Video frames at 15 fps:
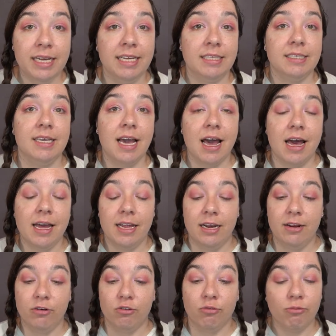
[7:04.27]
it's
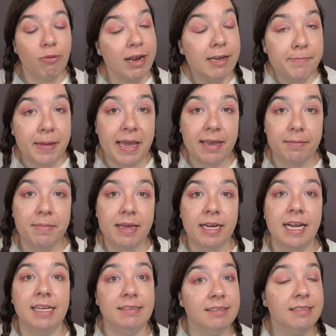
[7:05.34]
got great
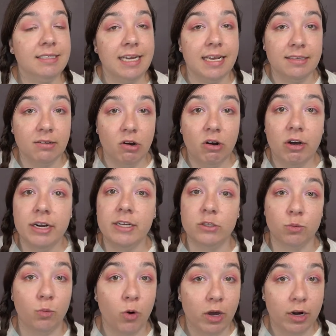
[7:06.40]
pigment, it stays on,
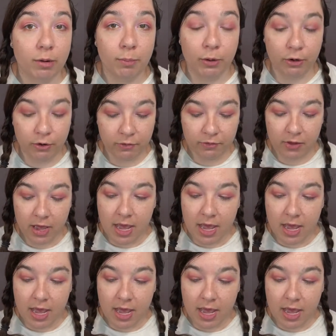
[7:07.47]
it's waterproof,